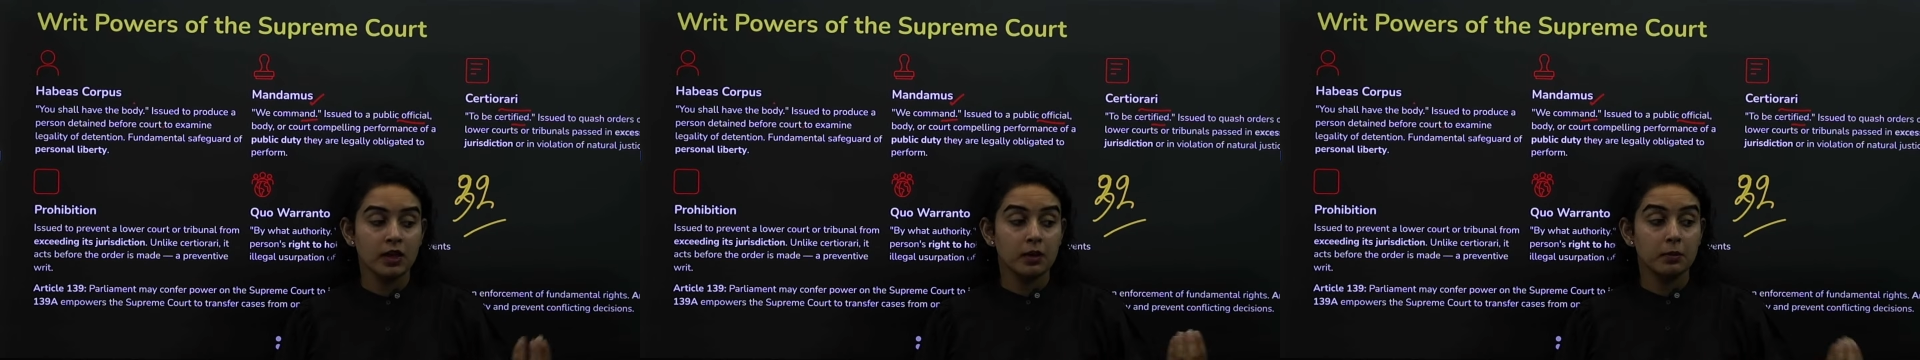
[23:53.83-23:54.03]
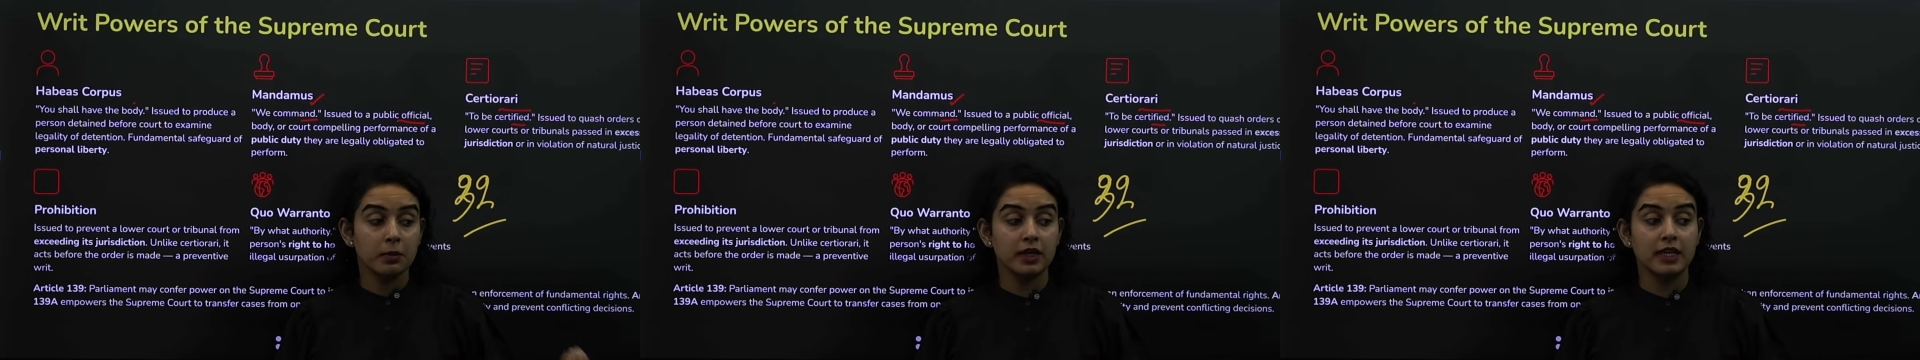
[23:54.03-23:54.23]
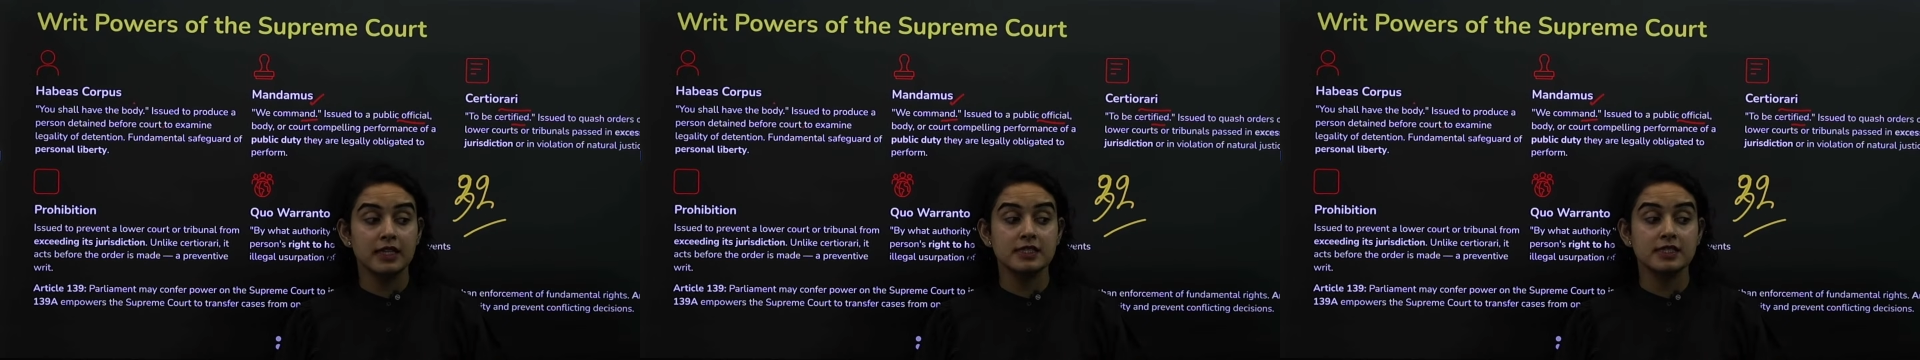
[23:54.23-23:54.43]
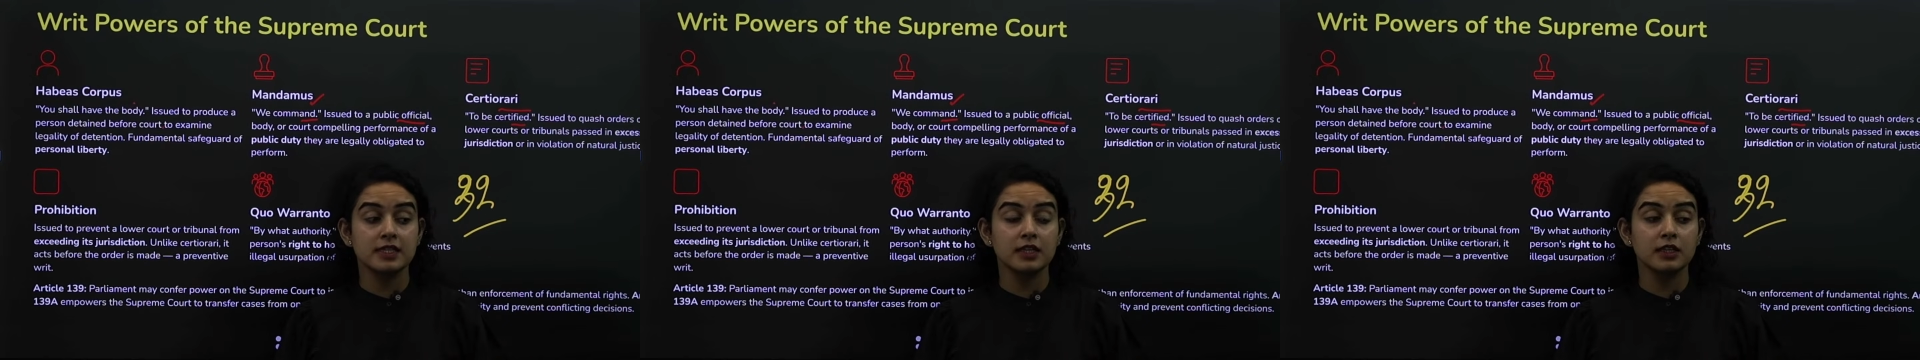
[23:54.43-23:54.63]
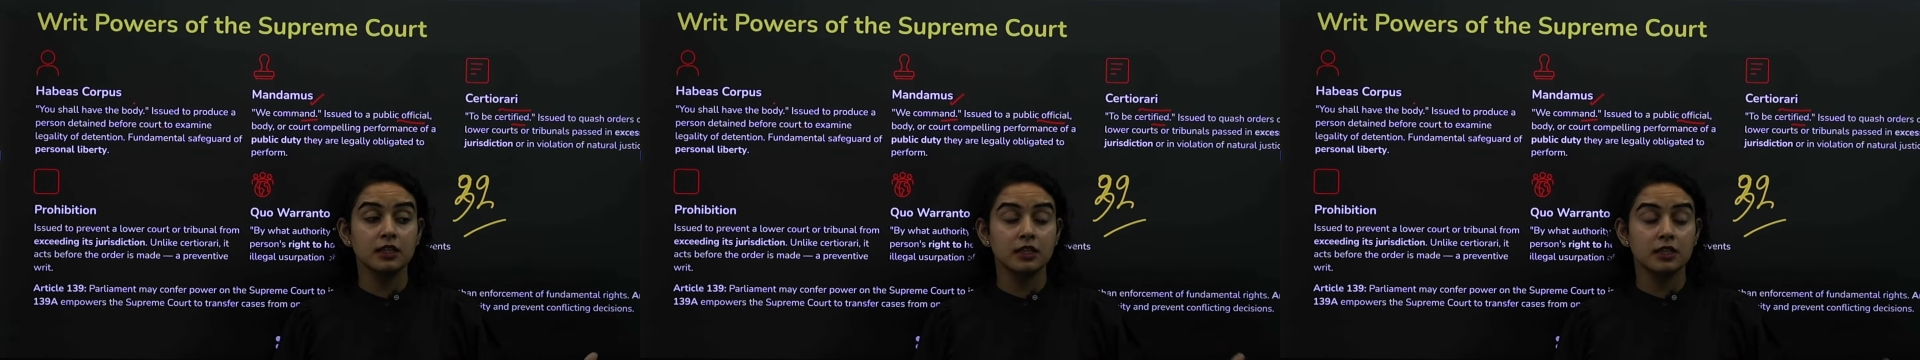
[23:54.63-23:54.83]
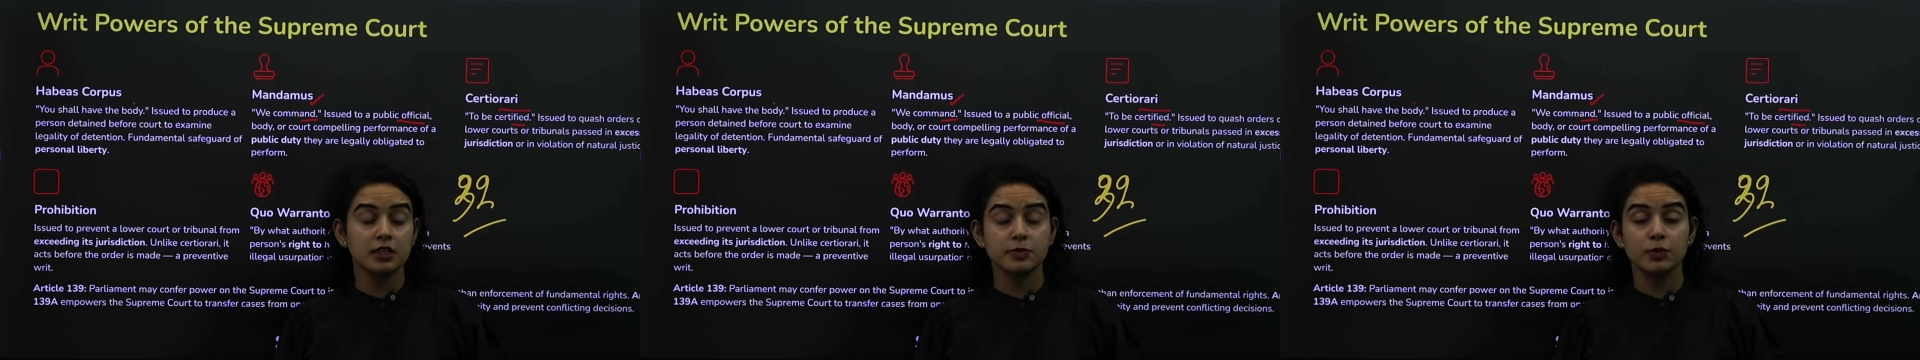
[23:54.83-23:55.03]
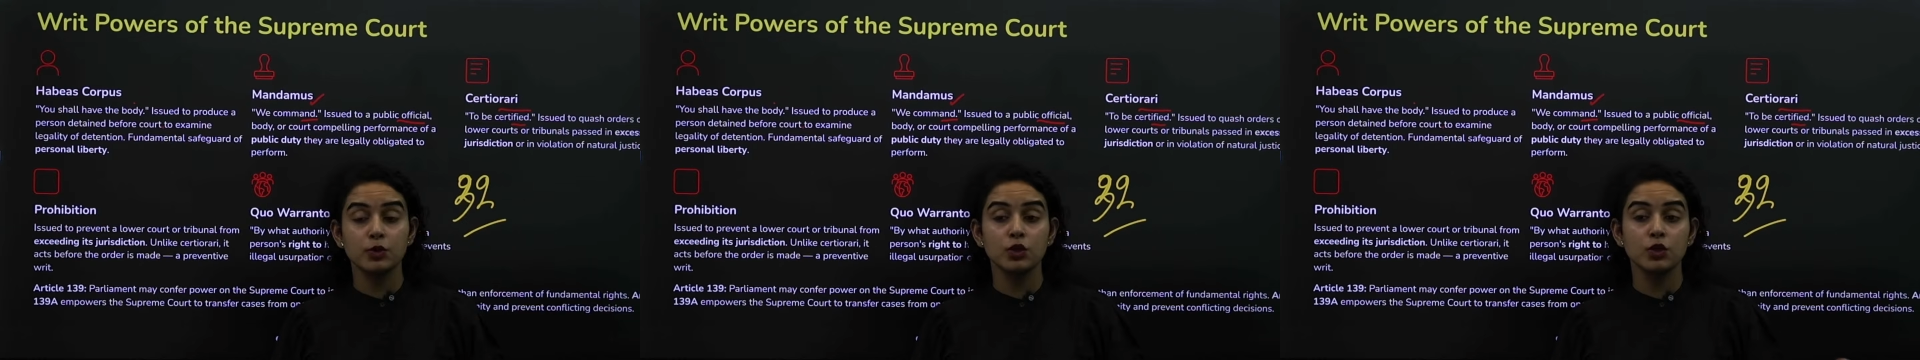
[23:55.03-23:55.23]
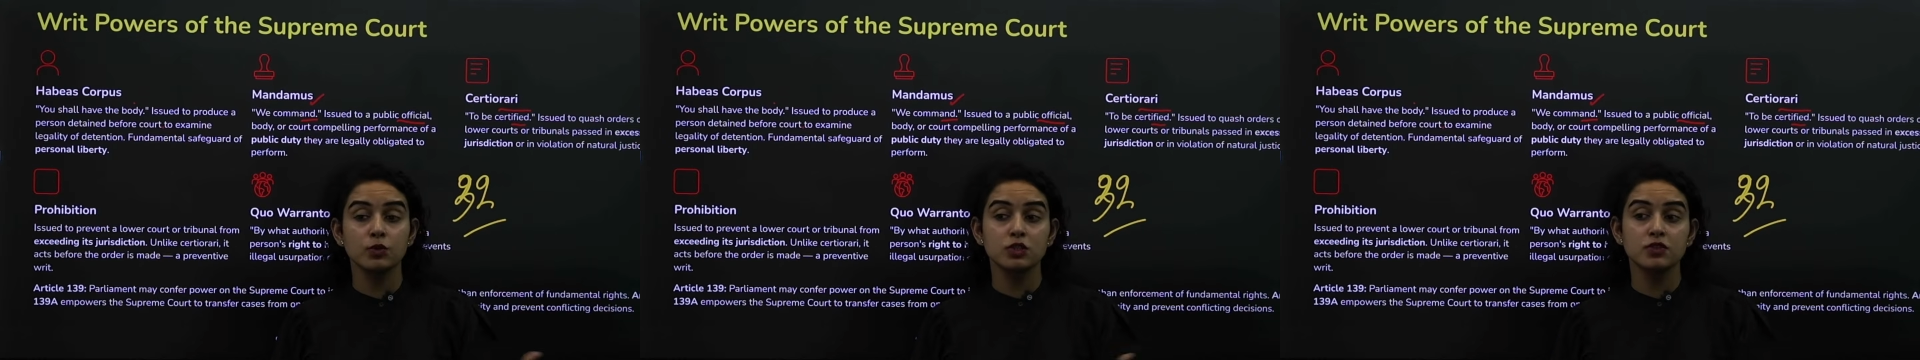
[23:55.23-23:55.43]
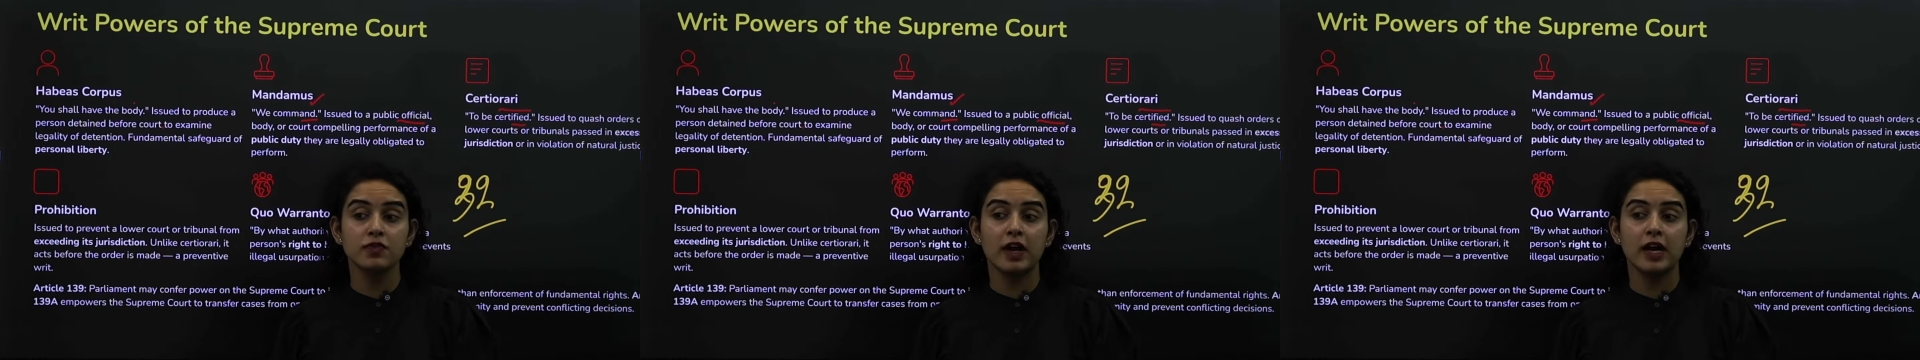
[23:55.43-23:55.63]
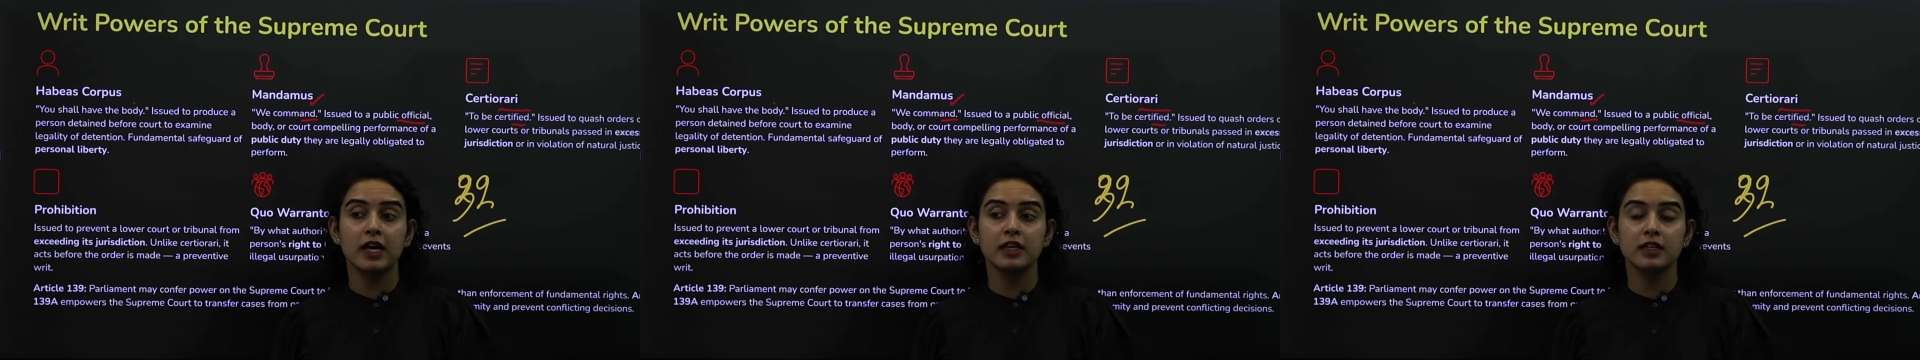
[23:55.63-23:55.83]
But let's say the dispute was filed